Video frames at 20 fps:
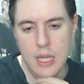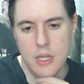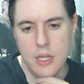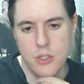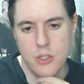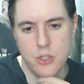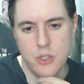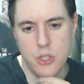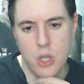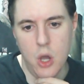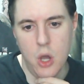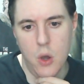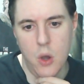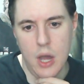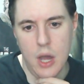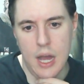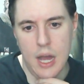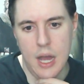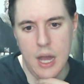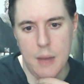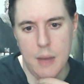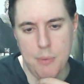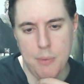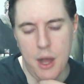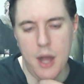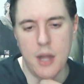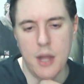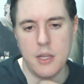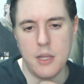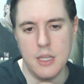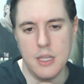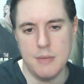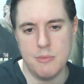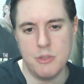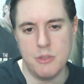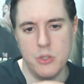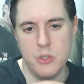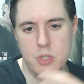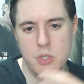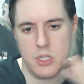So Apocalypse.
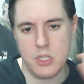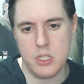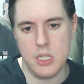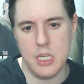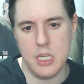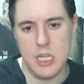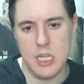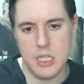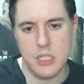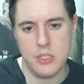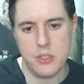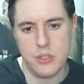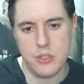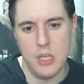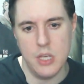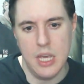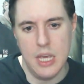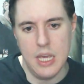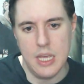So this is